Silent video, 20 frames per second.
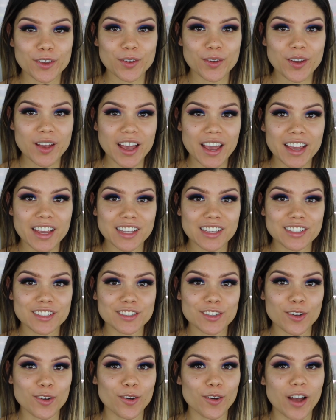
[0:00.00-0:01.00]
you guys,
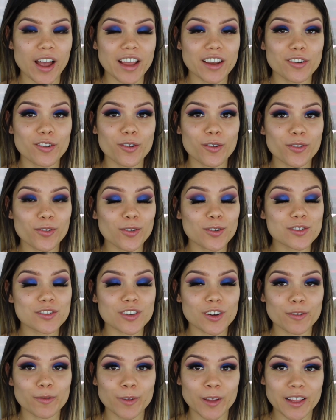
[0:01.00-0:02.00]
so I know those
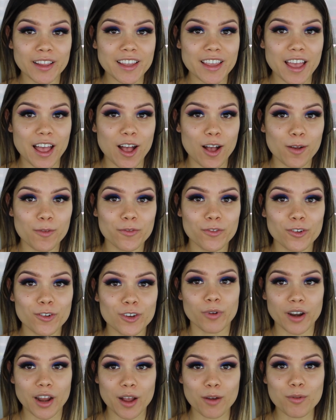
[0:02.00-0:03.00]
are really helpful.
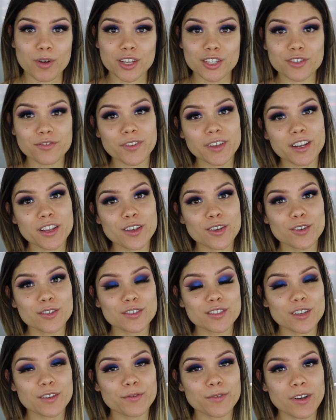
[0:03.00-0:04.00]
When I watch
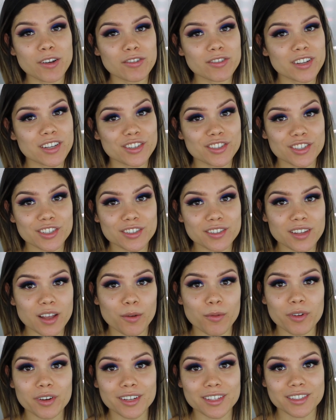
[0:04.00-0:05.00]
videos of foundations, I
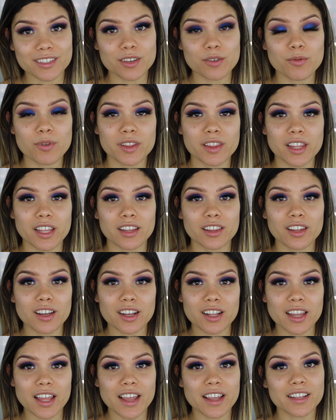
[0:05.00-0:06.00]
want to see what they
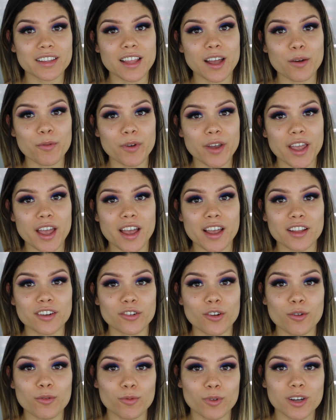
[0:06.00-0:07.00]
look like. That way I
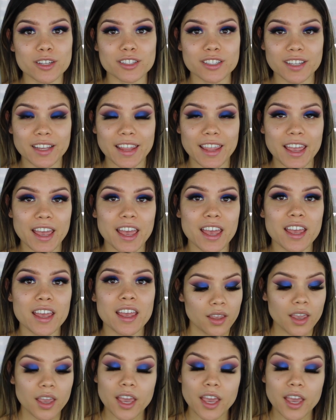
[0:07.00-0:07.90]
know what to get.